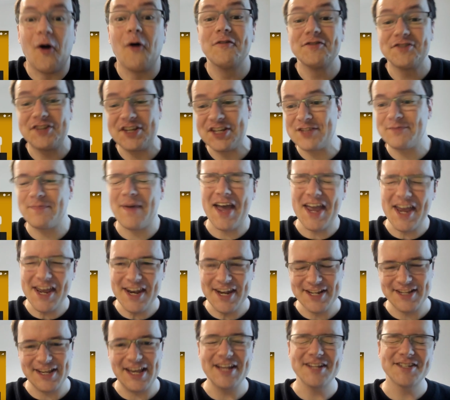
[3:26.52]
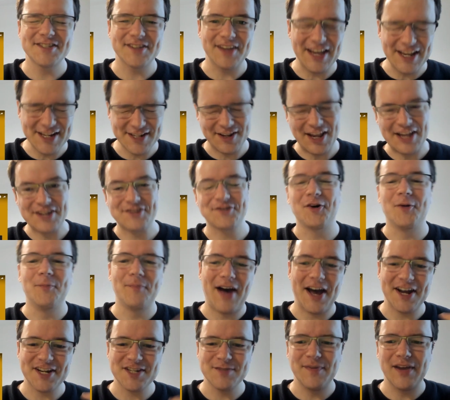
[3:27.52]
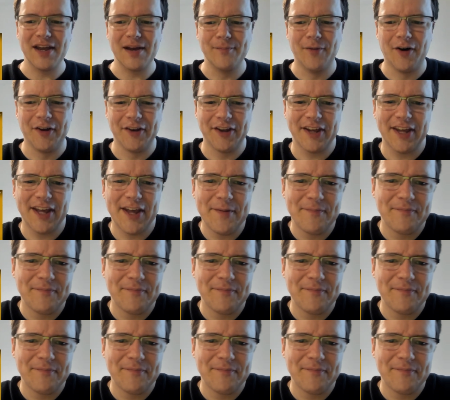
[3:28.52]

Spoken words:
Obviously Spain has gone back to being a monarchy.